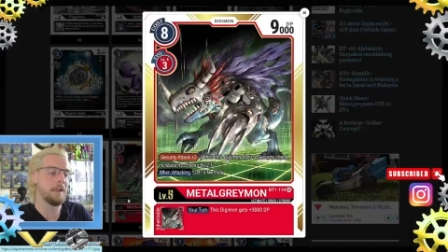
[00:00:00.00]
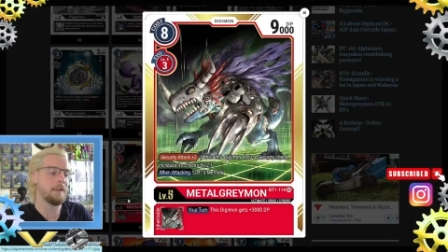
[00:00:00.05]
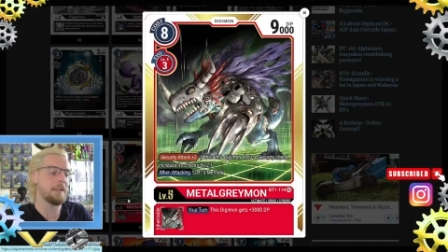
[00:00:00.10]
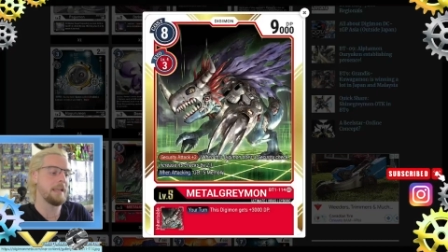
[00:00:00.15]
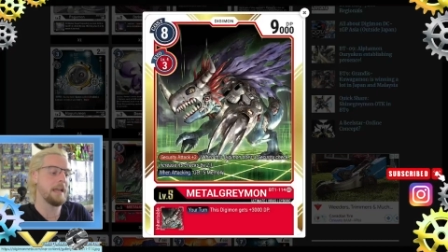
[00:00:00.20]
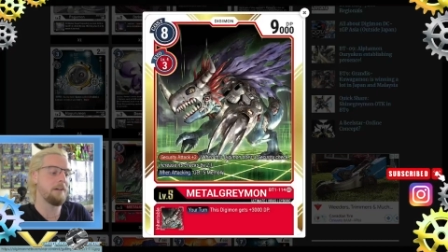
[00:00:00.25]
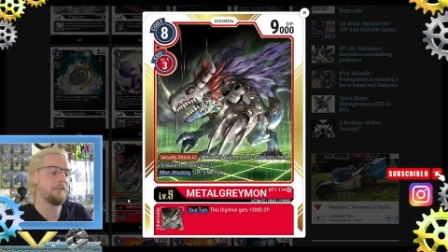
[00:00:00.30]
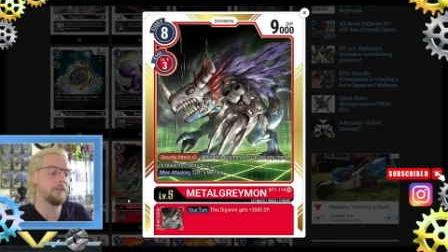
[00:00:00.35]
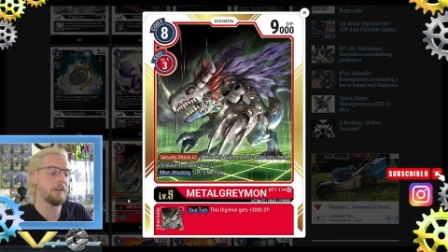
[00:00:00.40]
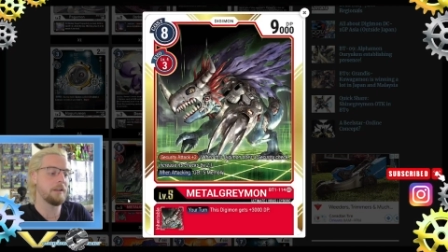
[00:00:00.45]

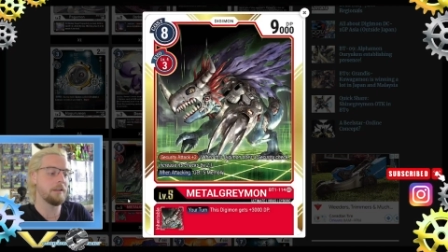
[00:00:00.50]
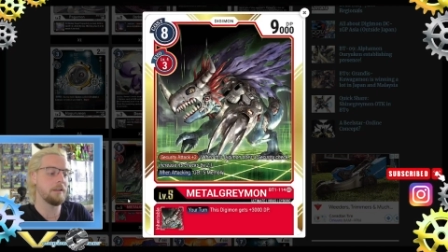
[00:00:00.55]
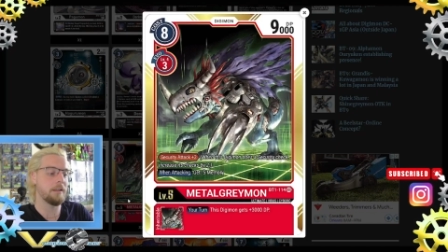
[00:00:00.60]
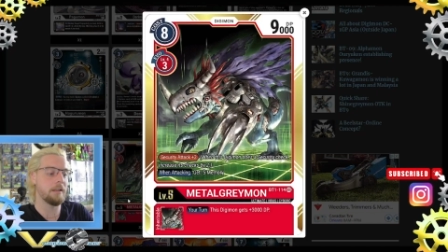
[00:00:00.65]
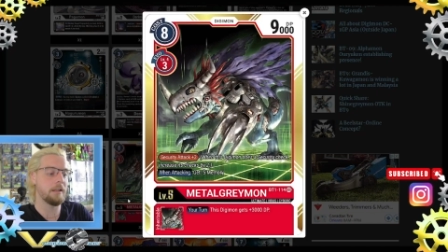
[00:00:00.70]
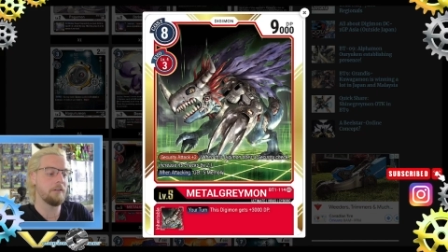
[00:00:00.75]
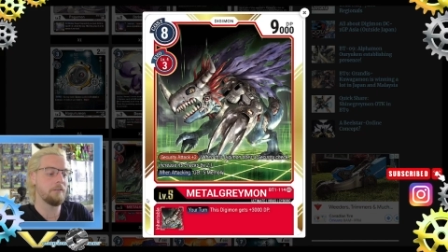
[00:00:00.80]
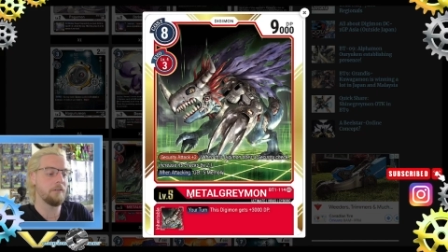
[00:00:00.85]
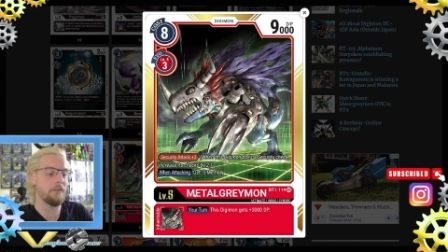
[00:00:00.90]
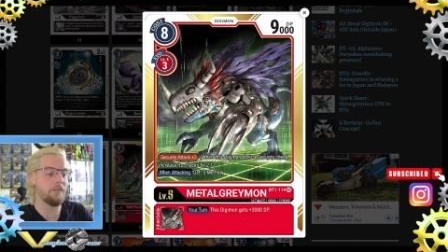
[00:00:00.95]
Now for the
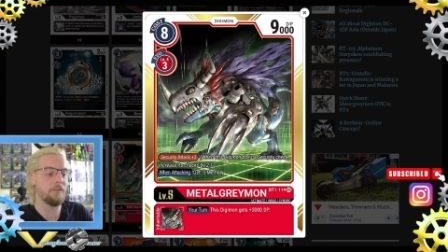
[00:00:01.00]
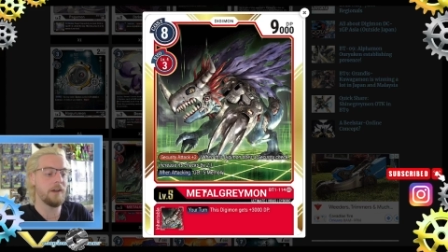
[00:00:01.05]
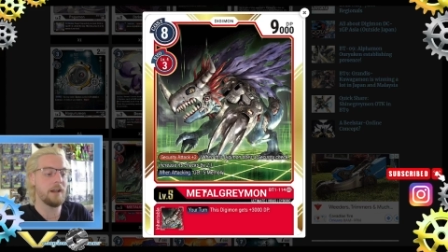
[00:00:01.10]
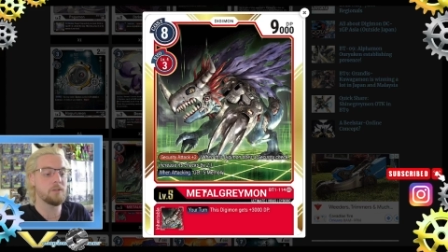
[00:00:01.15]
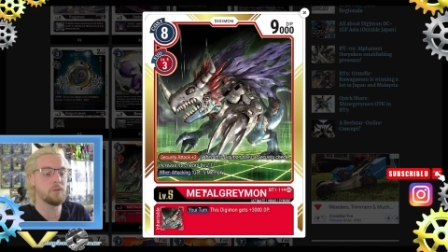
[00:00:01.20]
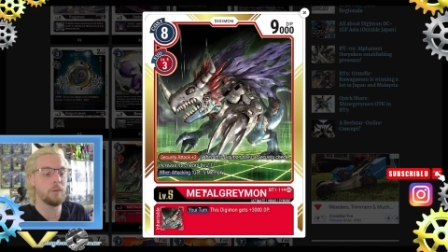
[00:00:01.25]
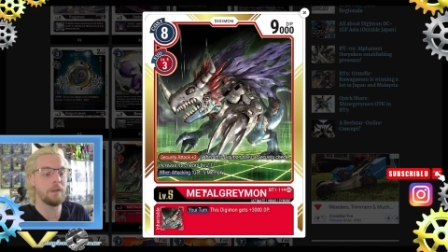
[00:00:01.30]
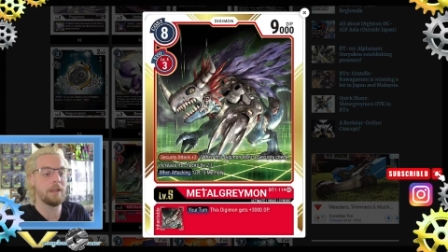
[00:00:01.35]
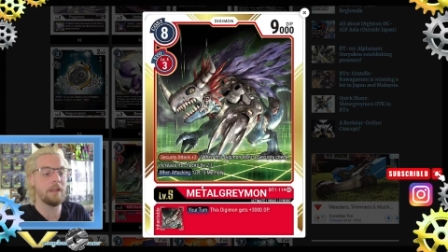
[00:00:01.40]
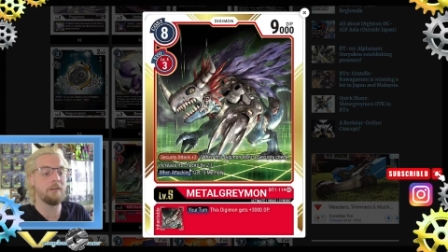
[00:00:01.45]
level
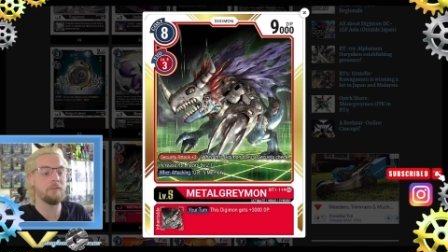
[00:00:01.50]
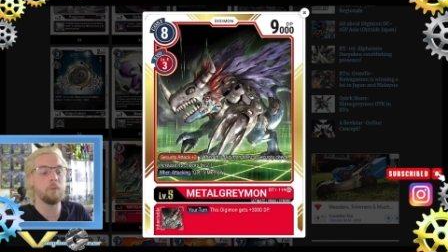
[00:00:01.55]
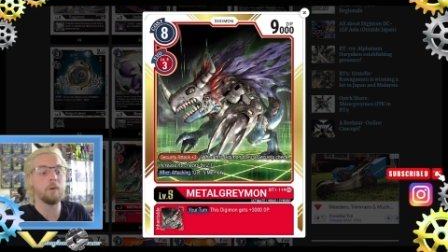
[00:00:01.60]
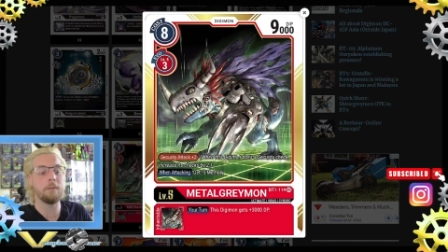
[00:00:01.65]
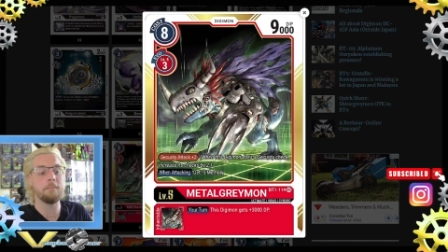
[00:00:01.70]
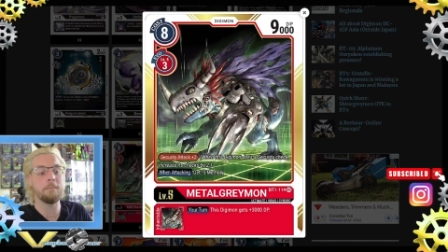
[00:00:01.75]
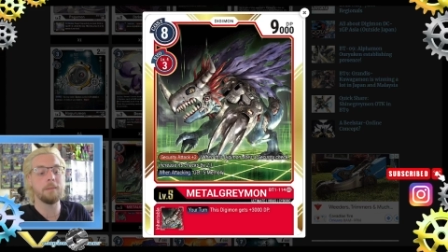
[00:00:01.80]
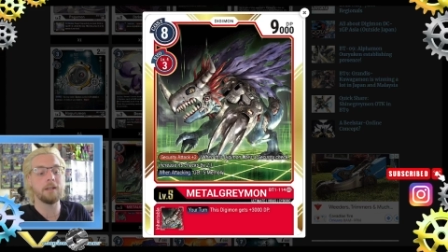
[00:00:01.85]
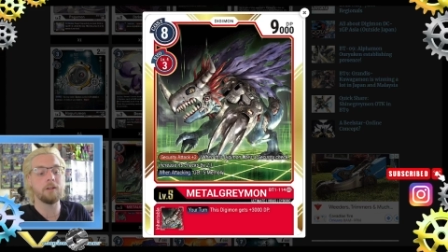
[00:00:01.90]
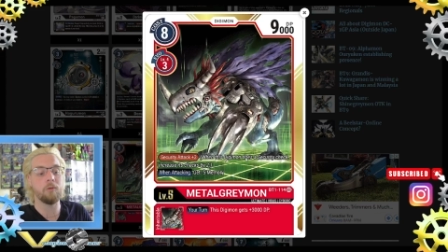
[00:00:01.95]
5s, we have
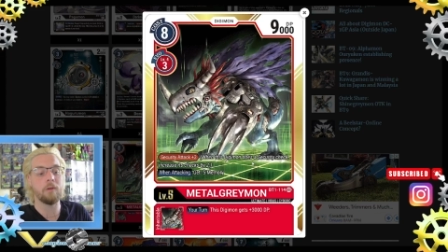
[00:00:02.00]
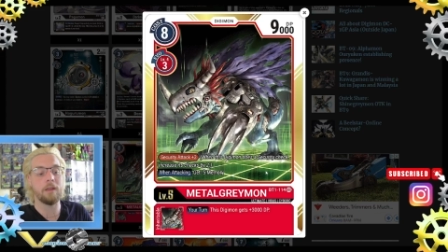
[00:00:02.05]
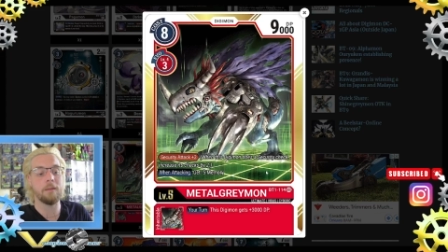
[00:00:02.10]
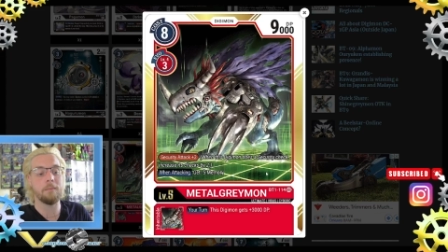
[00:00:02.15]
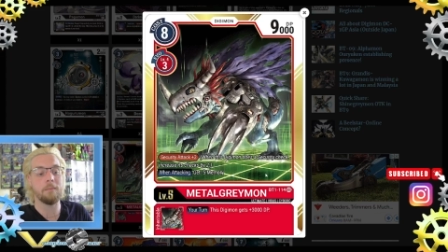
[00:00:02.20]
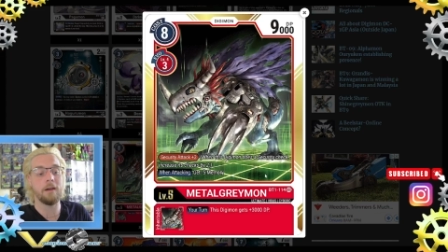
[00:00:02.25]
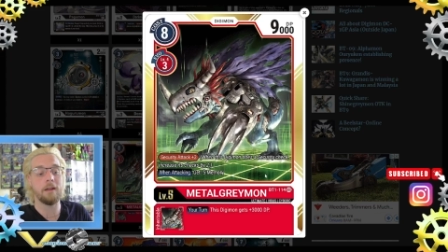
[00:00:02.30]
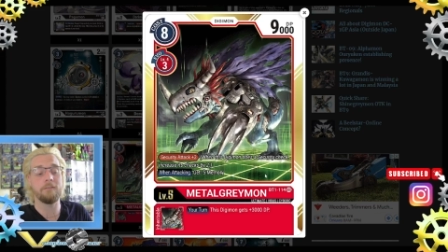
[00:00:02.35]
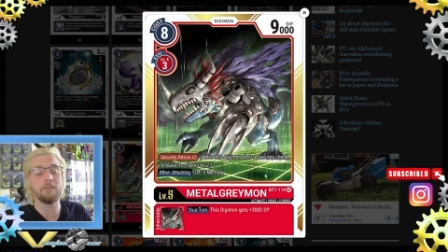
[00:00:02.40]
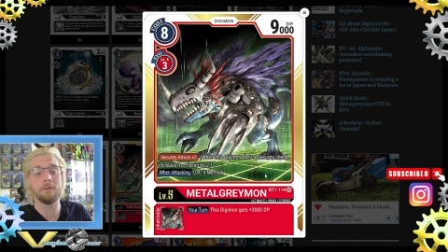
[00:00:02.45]
1 Metal
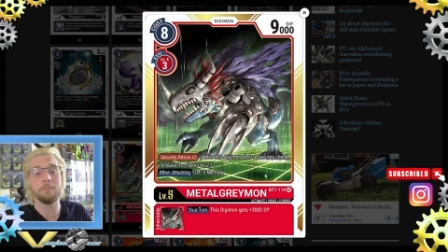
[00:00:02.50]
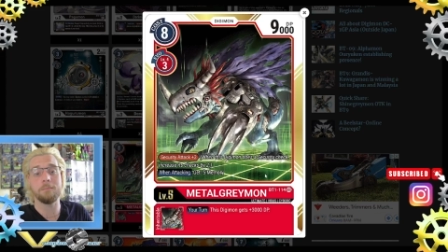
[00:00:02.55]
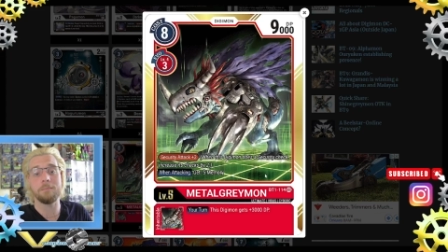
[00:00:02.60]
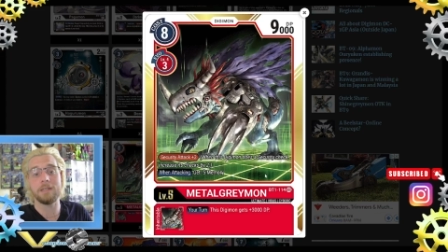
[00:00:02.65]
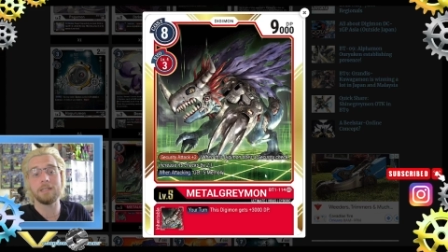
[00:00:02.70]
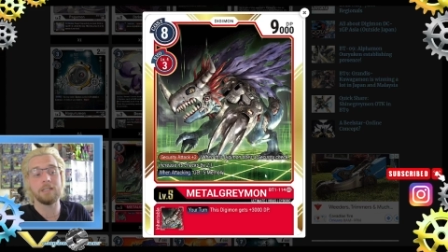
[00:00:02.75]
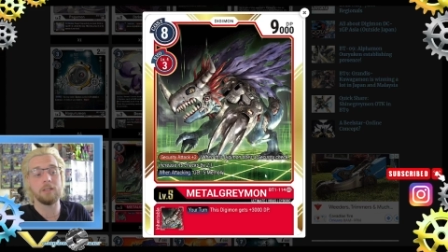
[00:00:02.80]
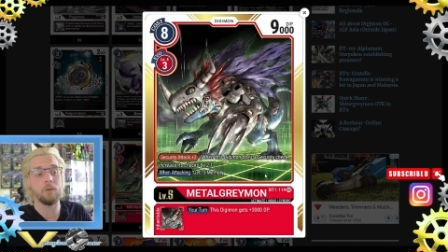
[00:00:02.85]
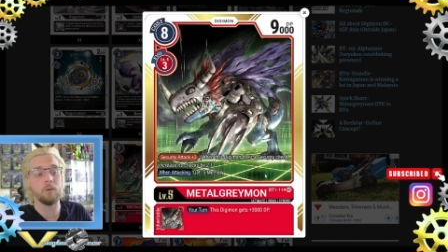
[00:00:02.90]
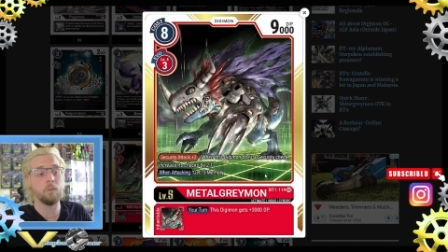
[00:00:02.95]
Greymon from
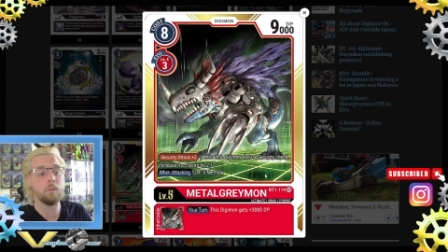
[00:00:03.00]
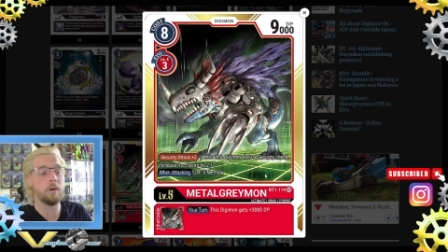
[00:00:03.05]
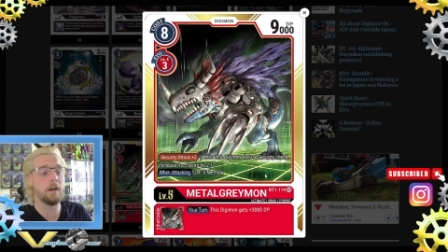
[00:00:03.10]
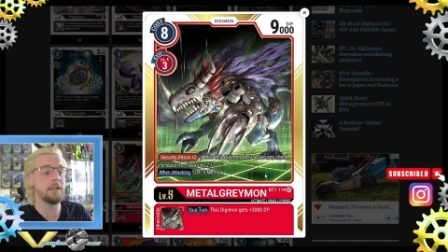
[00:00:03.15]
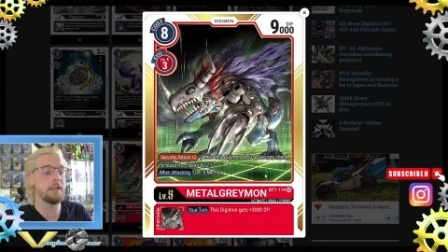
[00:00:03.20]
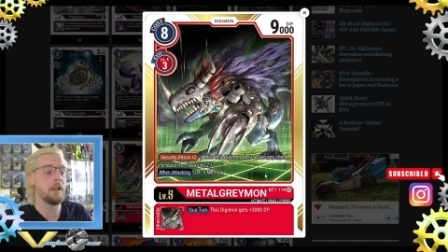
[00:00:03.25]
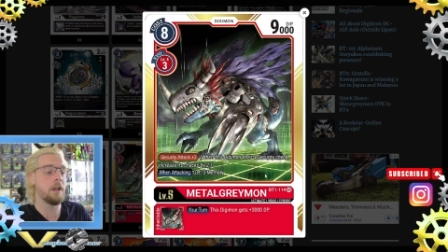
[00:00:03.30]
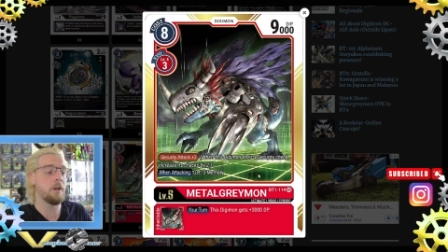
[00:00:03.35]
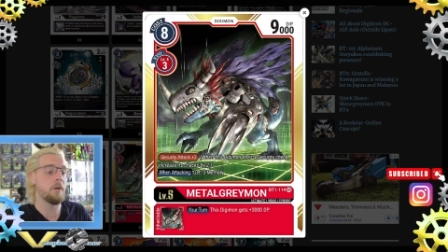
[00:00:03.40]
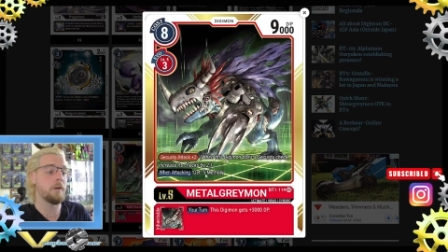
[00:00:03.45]

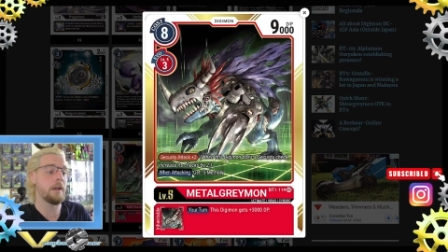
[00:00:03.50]
BT1,